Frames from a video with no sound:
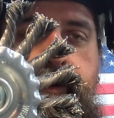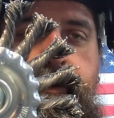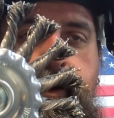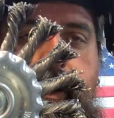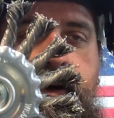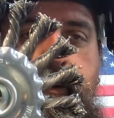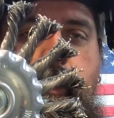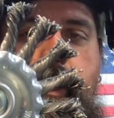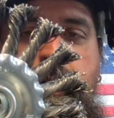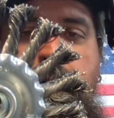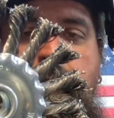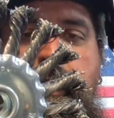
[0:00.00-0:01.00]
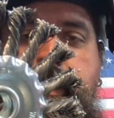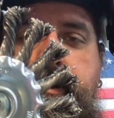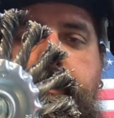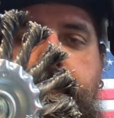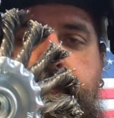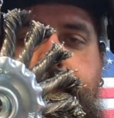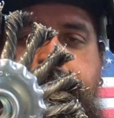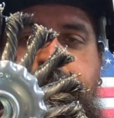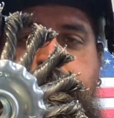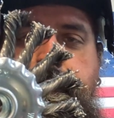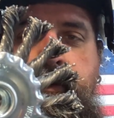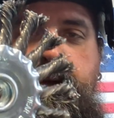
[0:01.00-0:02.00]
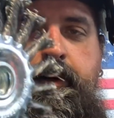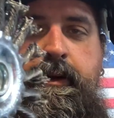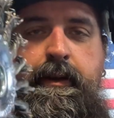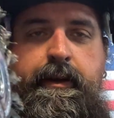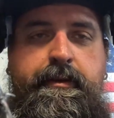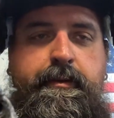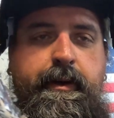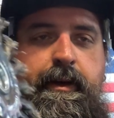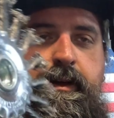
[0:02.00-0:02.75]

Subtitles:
knotted wire brush. This one